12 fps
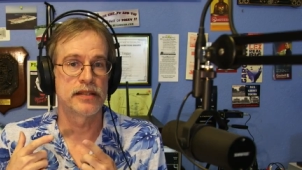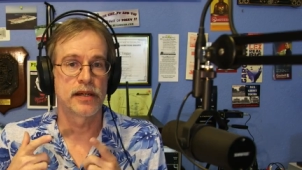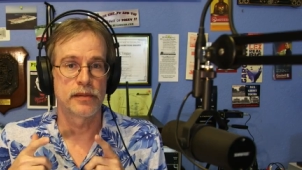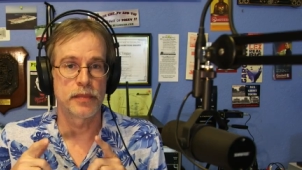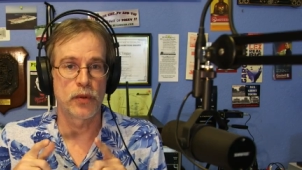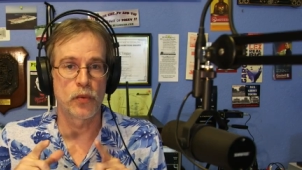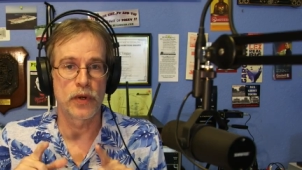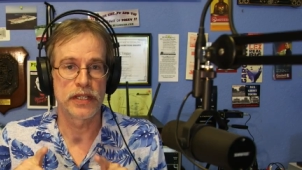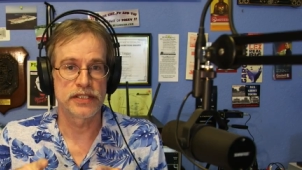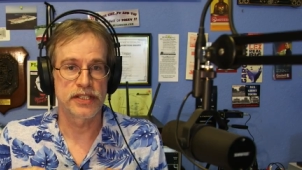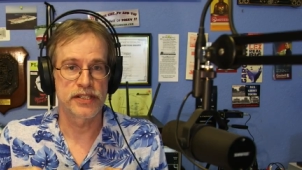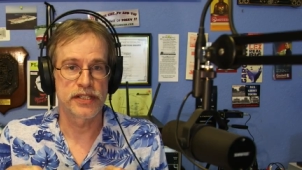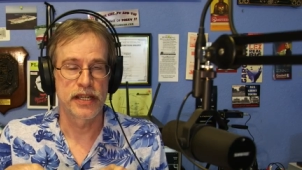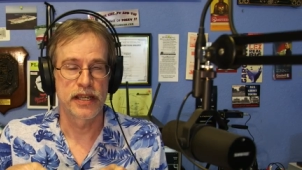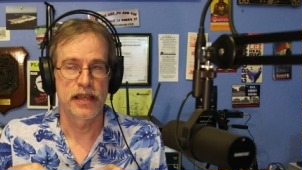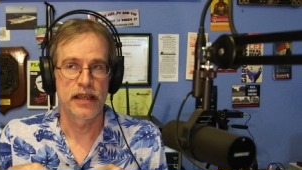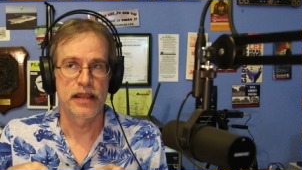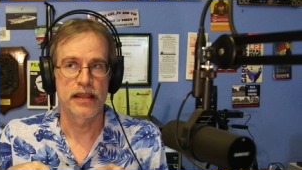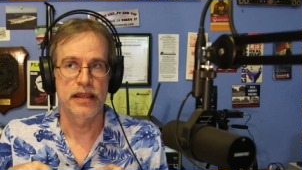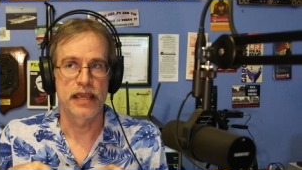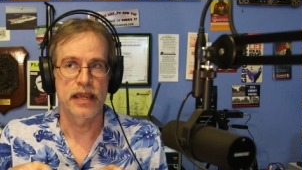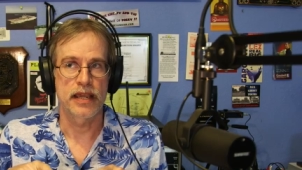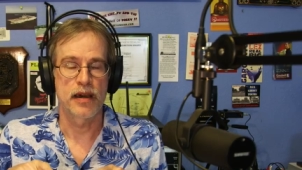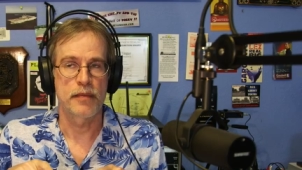uh, but once
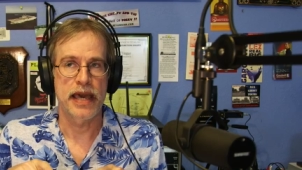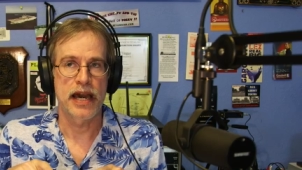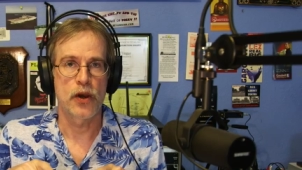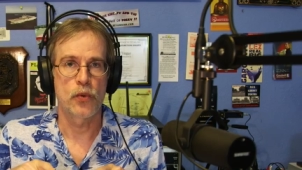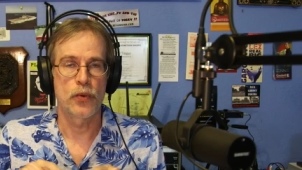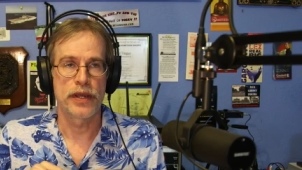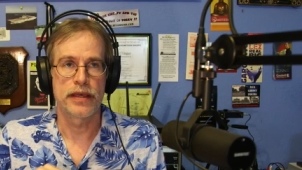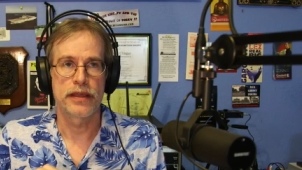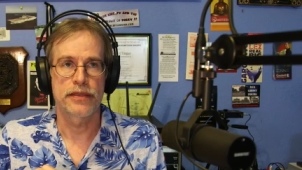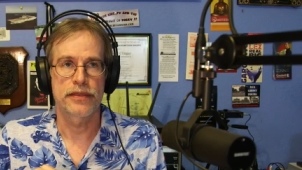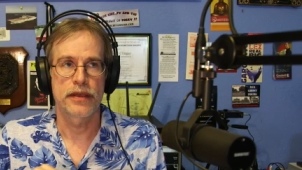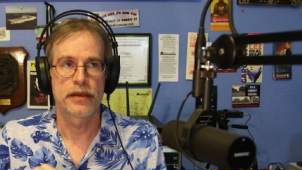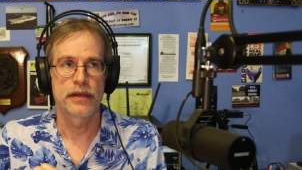they come out with